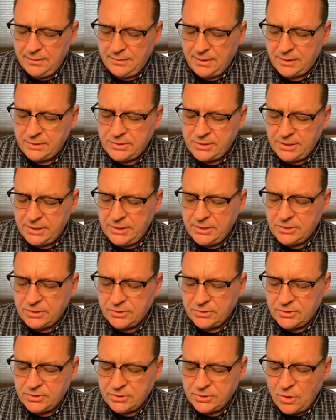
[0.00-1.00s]
that ye
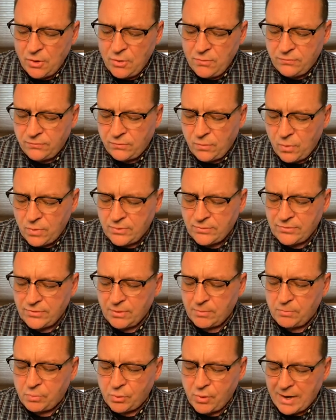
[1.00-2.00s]
should show forth
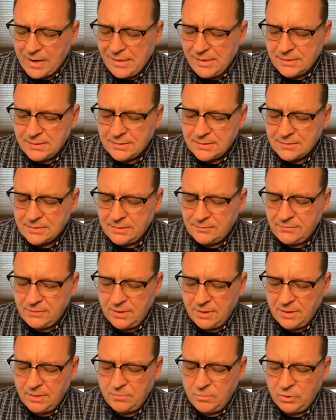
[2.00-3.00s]
the praises of
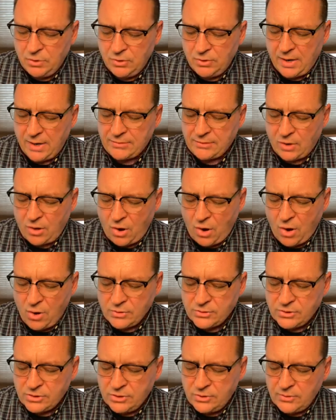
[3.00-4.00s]
him who hath
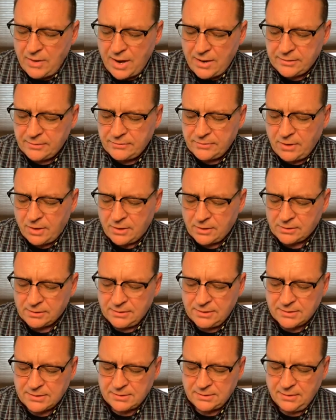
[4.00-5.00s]
called you out of
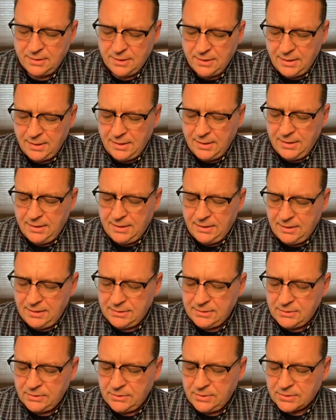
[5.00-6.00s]
darkness
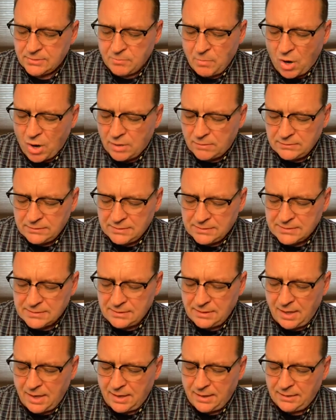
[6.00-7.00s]
into his
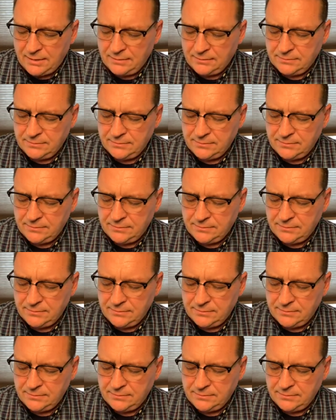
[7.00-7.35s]
marvelous light,